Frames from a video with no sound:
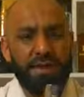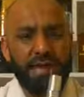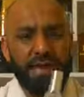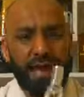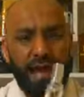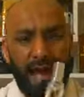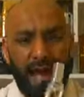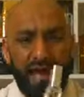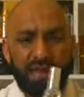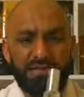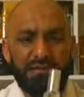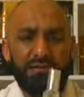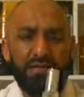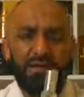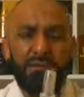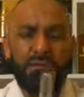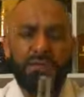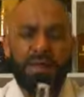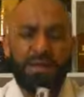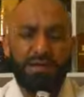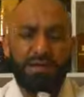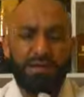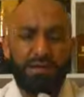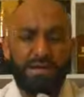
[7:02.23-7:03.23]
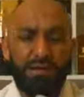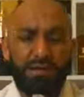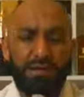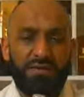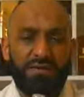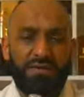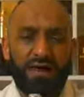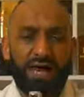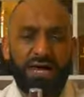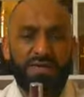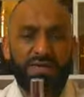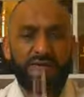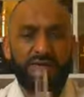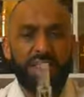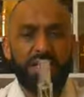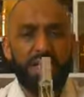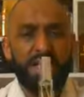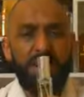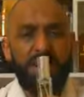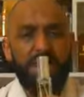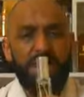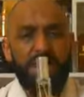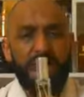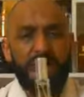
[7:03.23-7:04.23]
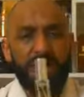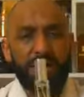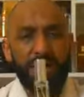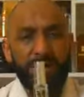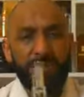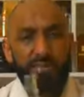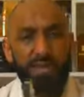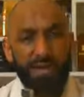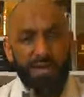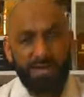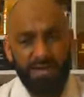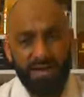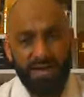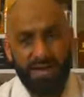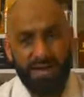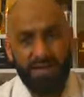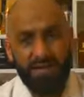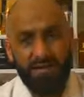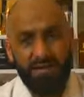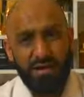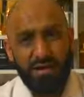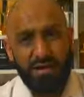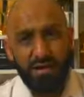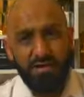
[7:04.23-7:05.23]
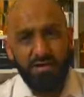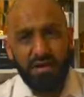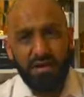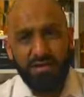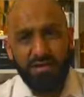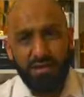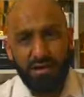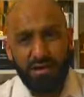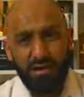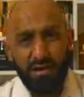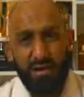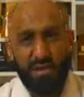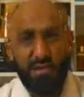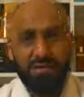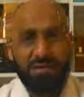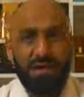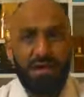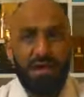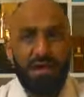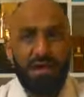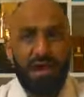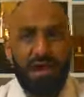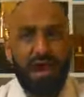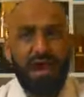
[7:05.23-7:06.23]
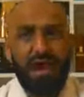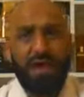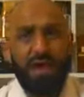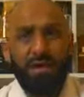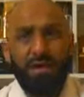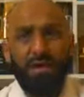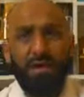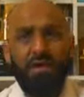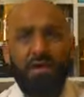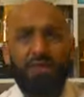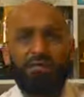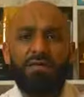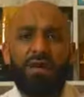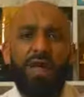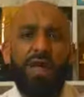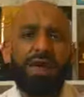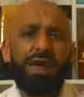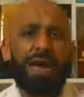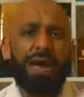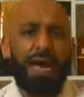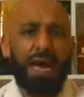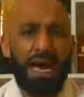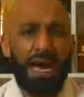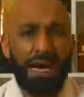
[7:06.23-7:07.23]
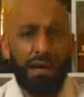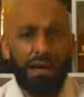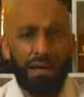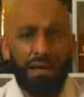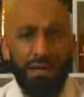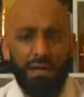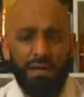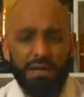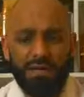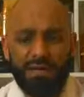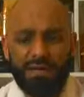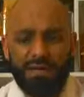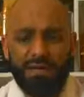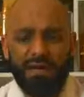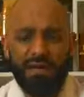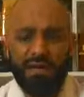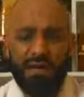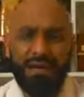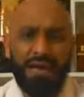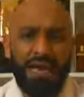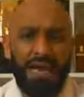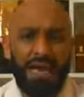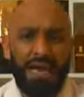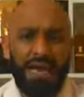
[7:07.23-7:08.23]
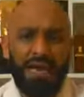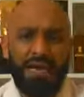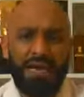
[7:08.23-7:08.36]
It has been blended to perfection, and you can tell that the notes are of like a higher quality grade.